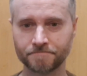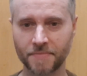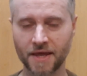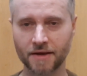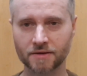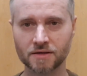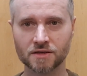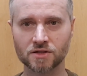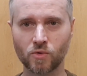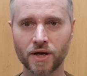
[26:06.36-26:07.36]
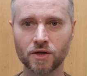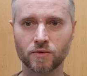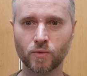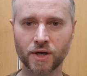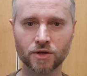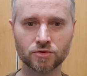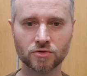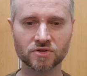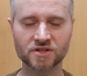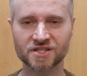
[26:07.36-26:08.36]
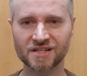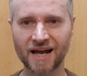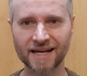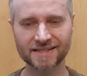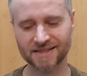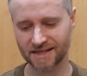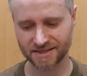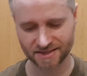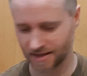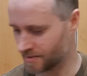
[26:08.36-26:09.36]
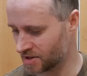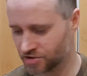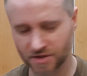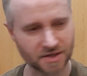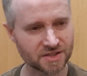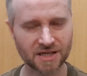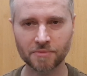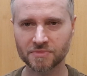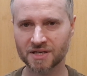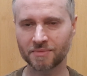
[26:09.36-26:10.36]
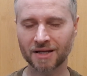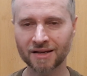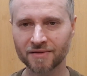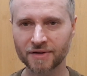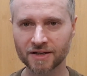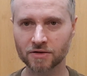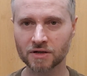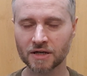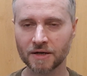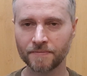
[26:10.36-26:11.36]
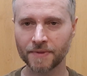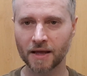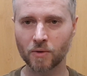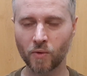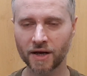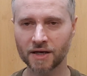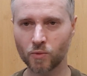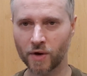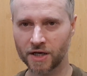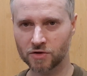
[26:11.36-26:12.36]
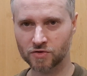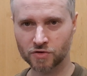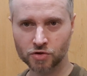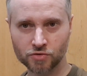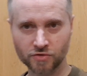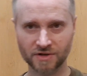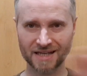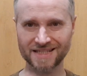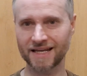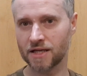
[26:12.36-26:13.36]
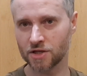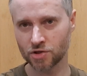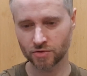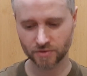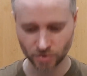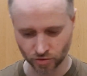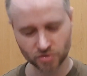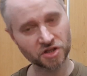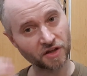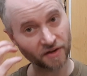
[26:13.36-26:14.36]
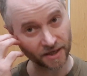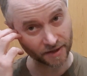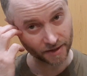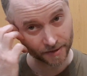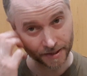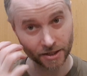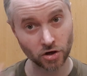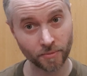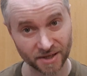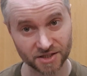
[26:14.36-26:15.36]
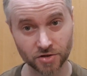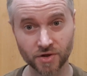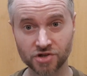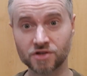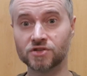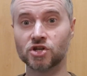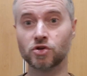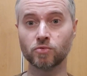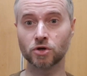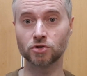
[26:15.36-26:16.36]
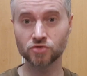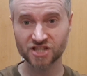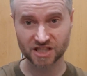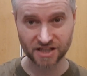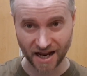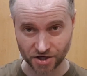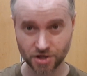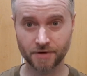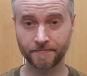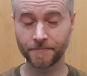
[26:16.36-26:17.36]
Yeah. So when you do a slice, as I mentioned in some another video, when you do, let's say you use it in a combat situation, so you want to do slash.